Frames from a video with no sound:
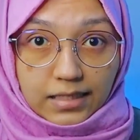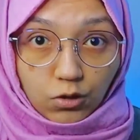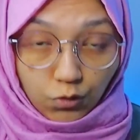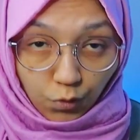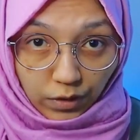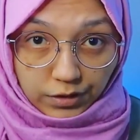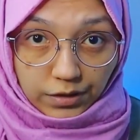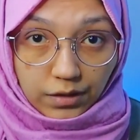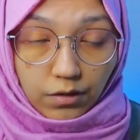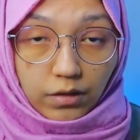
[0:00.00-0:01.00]
these two
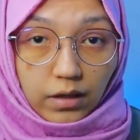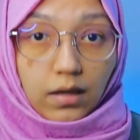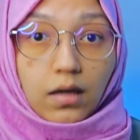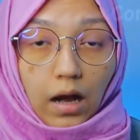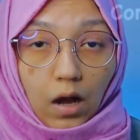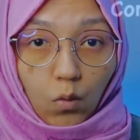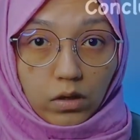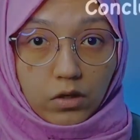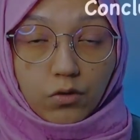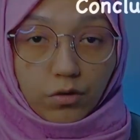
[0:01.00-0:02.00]
questions. Okay, how will
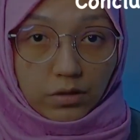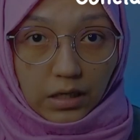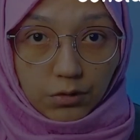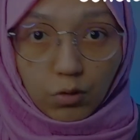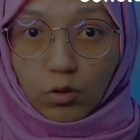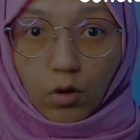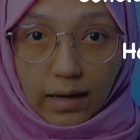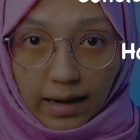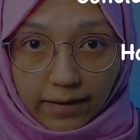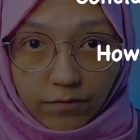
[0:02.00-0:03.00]
you continue your
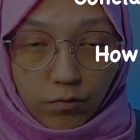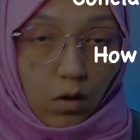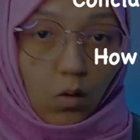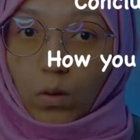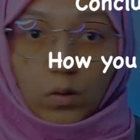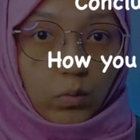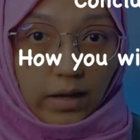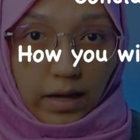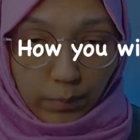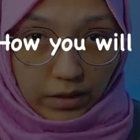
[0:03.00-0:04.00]
life or what will
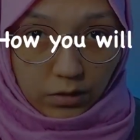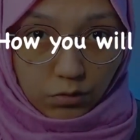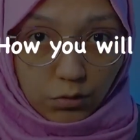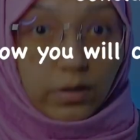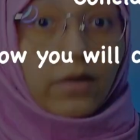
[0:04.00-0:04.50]
happen to you